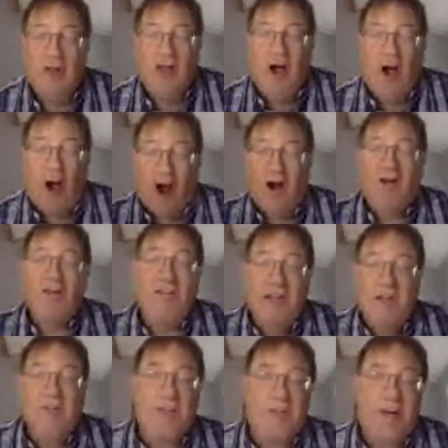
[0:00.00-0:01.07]
are,
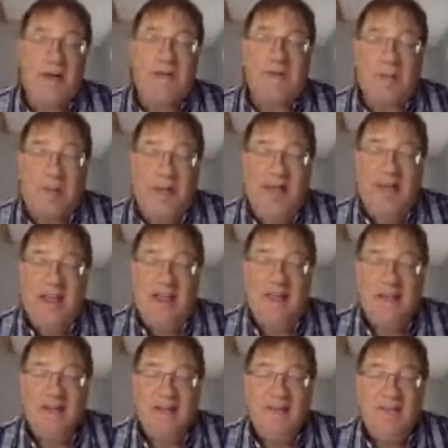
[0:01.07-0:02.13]
are they prepared to
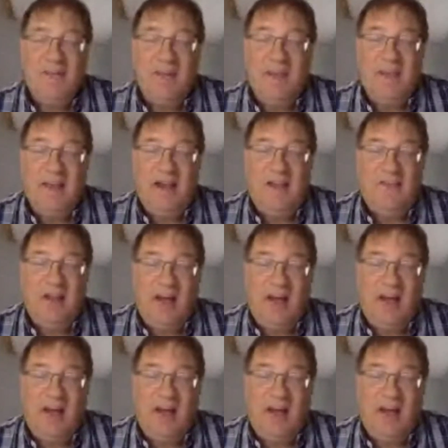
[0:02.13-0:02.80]
pay the,